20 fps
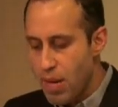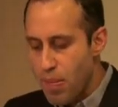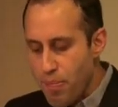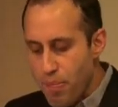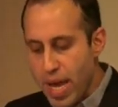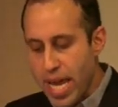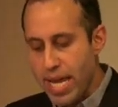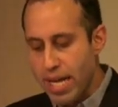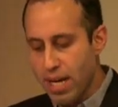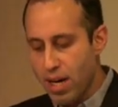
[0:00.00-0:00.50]

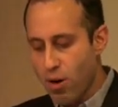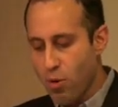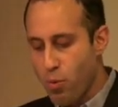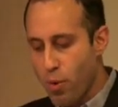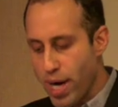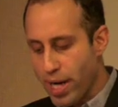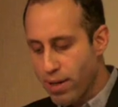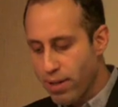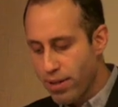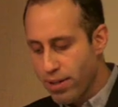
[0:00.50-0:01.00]
made a
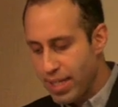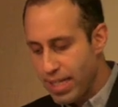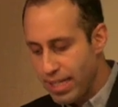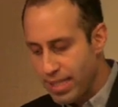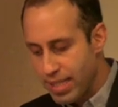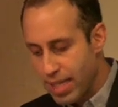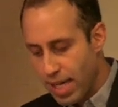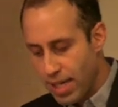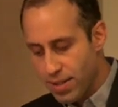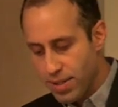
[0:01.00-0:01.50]
record
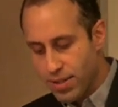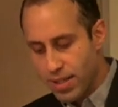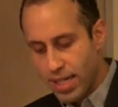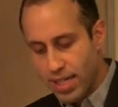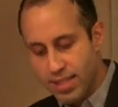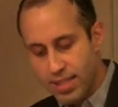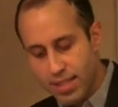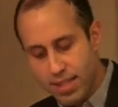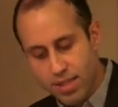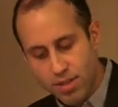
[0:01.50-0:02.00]
entitled
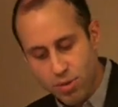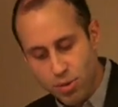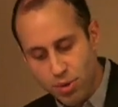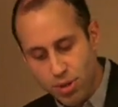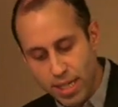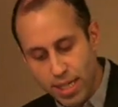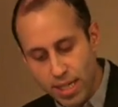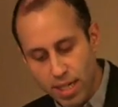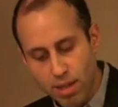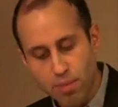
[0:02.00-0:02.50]
Anti
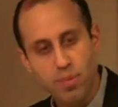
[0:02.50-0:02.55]
Syria